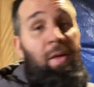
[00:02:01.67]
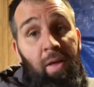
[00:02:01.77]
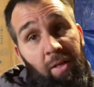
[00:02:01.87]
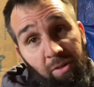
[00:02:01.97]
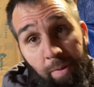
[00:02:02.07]

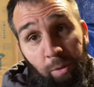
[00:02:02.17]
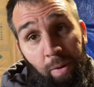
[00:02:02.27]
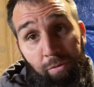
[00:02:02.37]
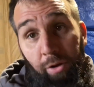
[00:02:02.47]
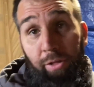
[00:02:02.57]
let's make our way
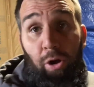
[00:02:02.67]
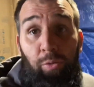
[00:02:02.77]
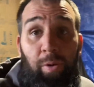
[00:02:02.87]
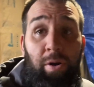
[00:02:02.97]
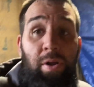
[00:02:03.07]
over to Ace
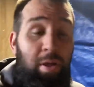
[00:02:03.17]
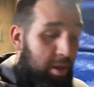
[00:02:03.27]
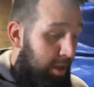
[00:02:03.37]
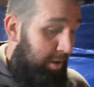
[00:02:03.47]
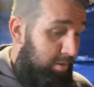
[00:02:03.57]
Hardware
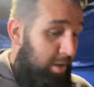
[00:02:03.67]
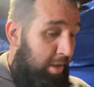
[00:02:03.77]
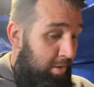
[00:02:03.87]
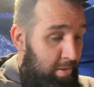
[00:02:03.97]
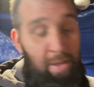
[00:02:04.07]
and
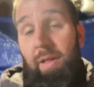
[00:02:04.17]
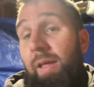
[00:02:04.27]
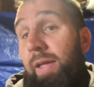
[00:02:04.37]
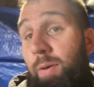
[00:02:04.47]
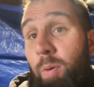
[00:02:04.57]

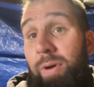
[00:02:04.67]
get what we